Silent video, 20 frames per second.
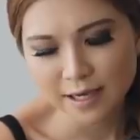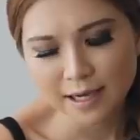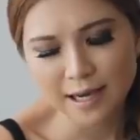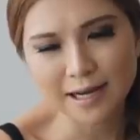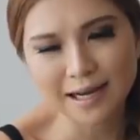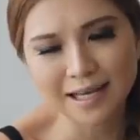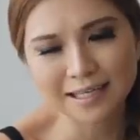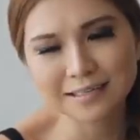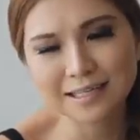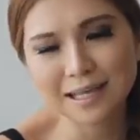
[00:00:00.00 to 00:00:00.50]

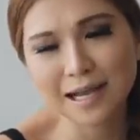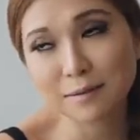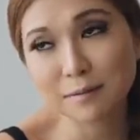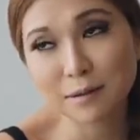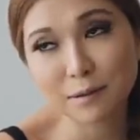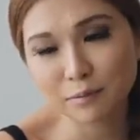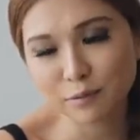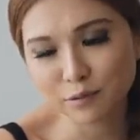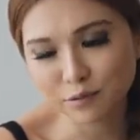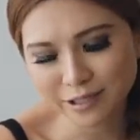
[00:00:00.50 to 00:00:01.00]
And last time
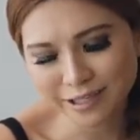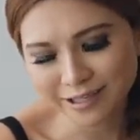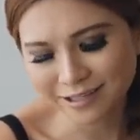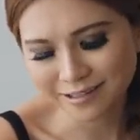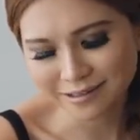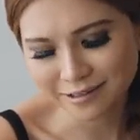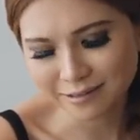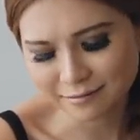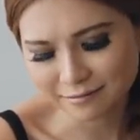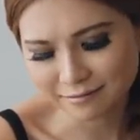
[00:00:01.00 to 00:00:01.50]
I broke
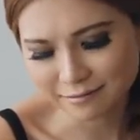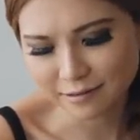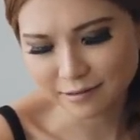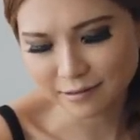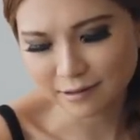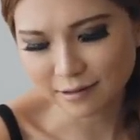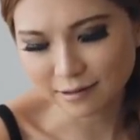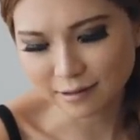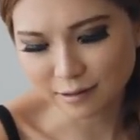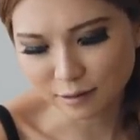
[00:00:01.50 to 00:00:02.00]
it in,
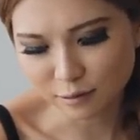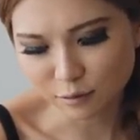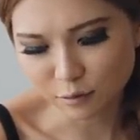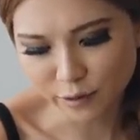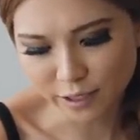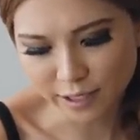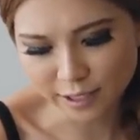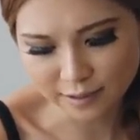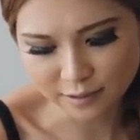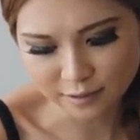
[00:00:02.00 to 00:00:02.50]

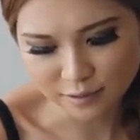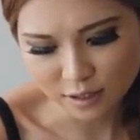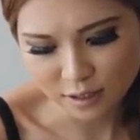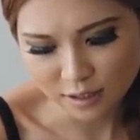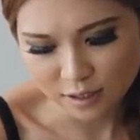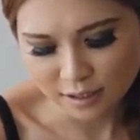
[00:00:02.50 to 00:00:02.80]
when I